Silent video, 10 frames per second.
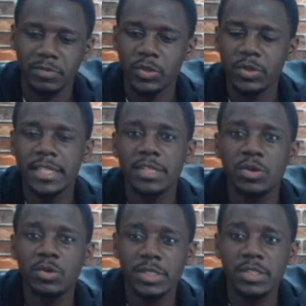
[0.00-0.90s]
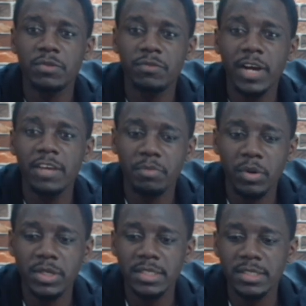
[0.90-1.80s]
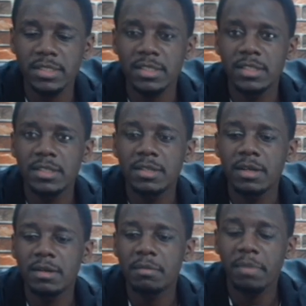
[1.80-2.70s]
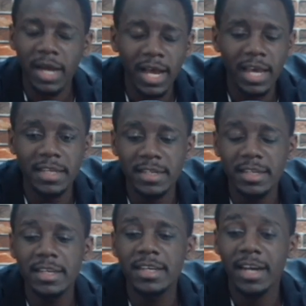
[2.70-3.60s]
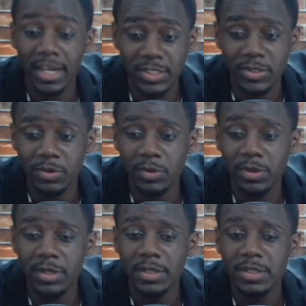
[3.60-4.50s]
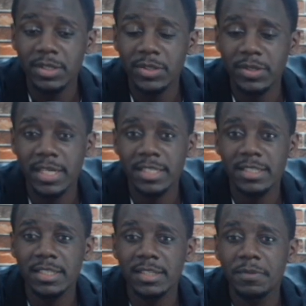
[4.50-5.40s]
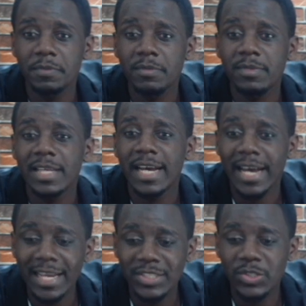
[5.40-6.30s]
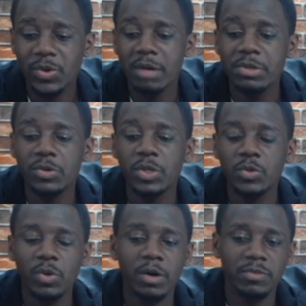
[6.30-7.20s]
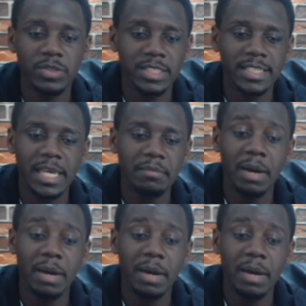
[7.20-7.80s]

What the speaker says: United close into 5 points behind Arsenal. You get? Arsenal are really going to go out for this game.